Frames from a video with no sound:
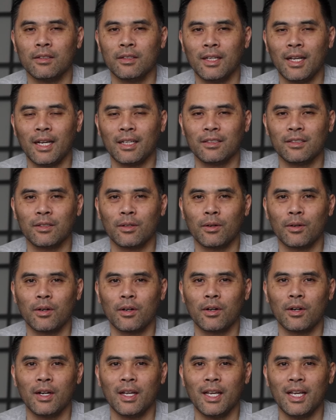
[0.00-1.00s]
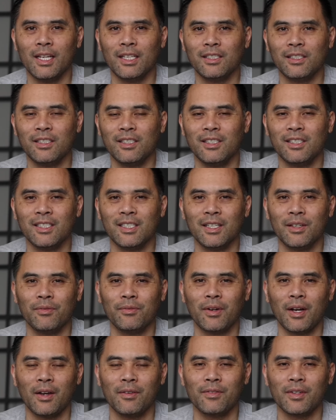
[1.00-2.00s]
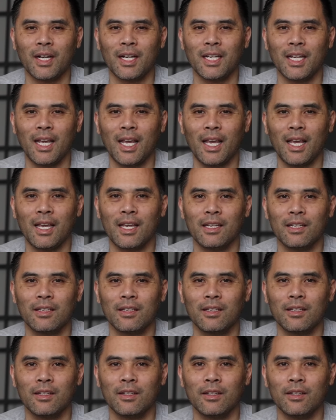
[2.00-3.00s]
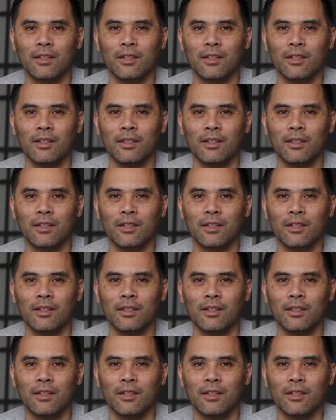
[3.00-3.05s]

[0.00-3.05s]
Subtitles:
SGC 598